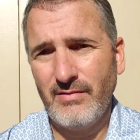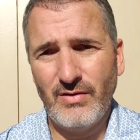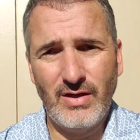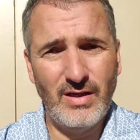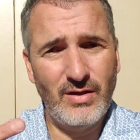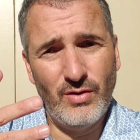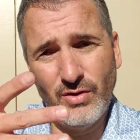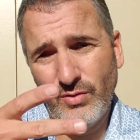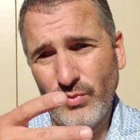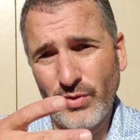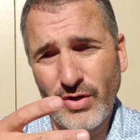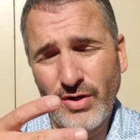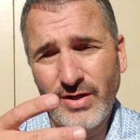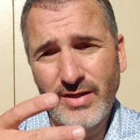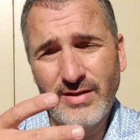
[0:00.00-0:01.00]

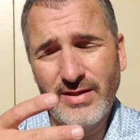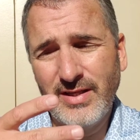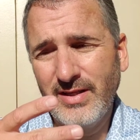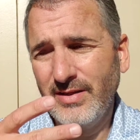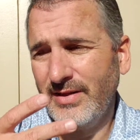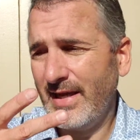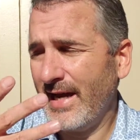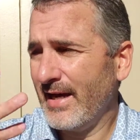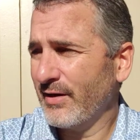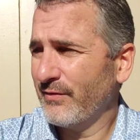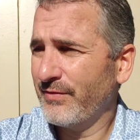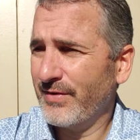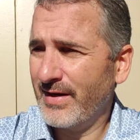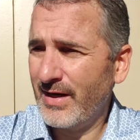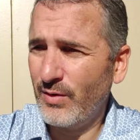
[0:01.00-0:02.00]
Regarding the Healy, how to
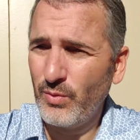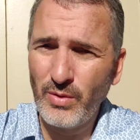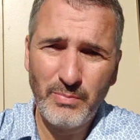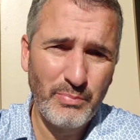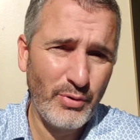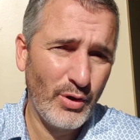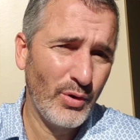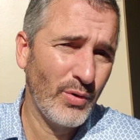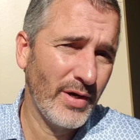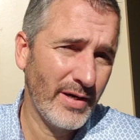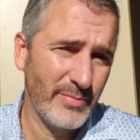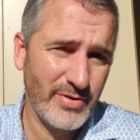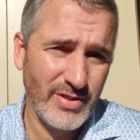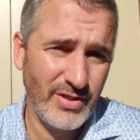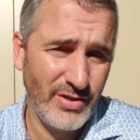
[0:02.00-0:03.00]
figure out what
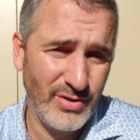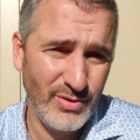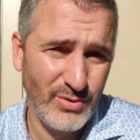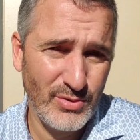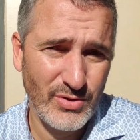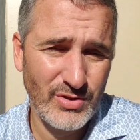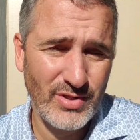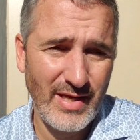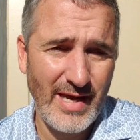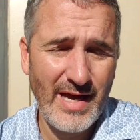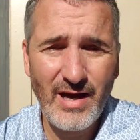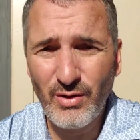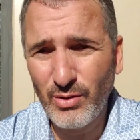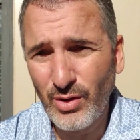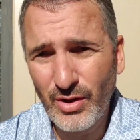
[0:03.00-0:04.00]
programs to use,
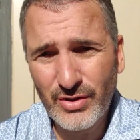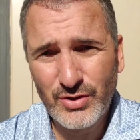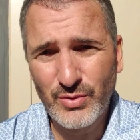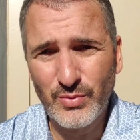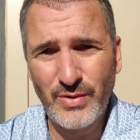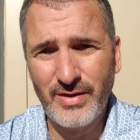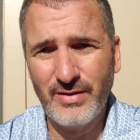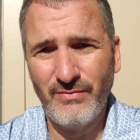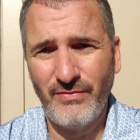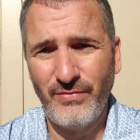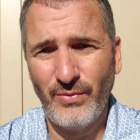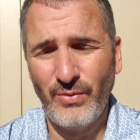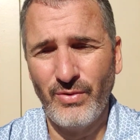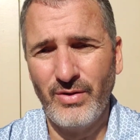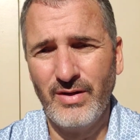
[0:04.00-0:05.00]
how long to run them
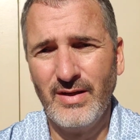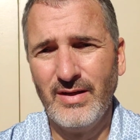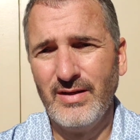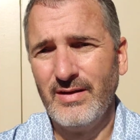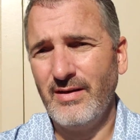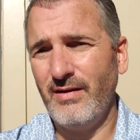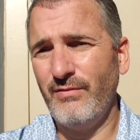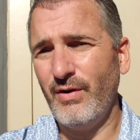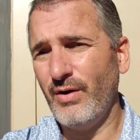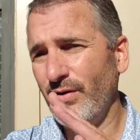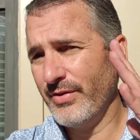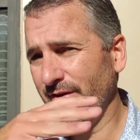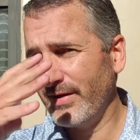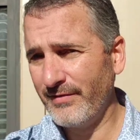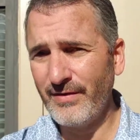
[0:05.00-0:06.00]
for, of all
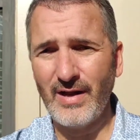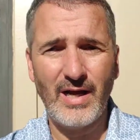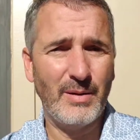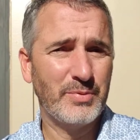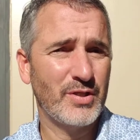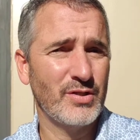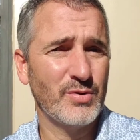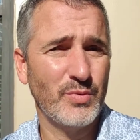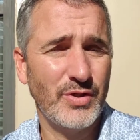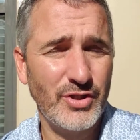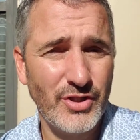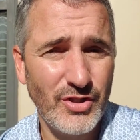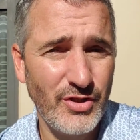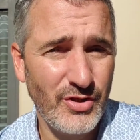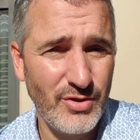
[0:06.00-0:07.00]
the different options, what
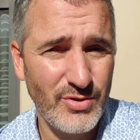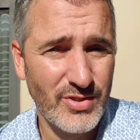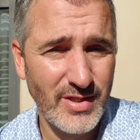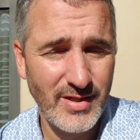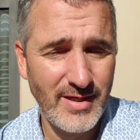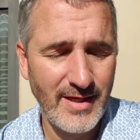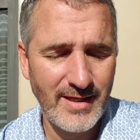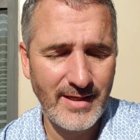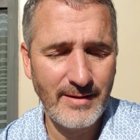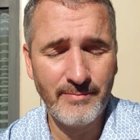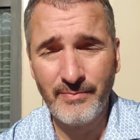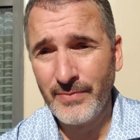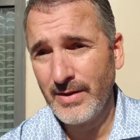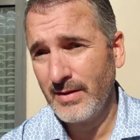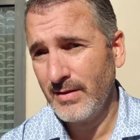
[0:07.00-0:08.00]
should you use today.
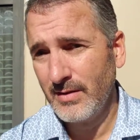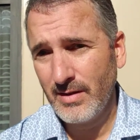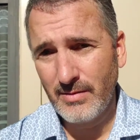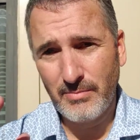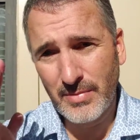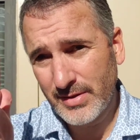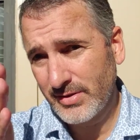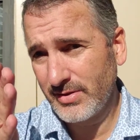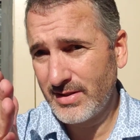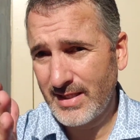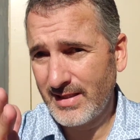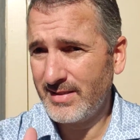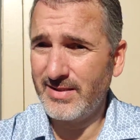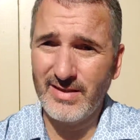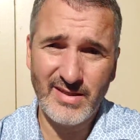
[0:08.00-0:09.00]
Muscle
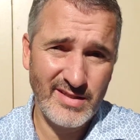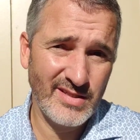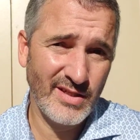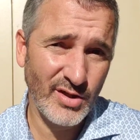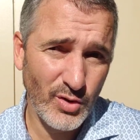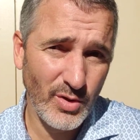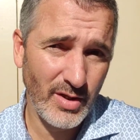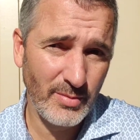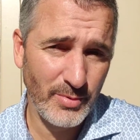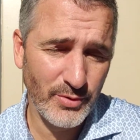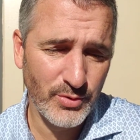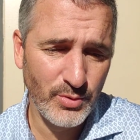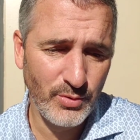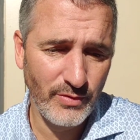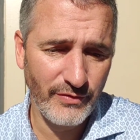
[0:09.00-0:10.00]
testing is an incredible
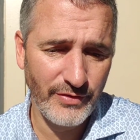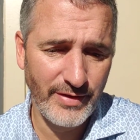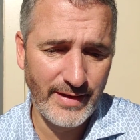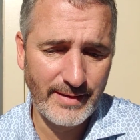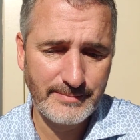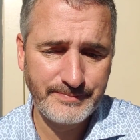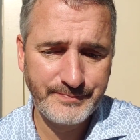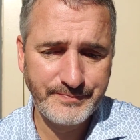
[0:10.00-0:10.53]
tool for that.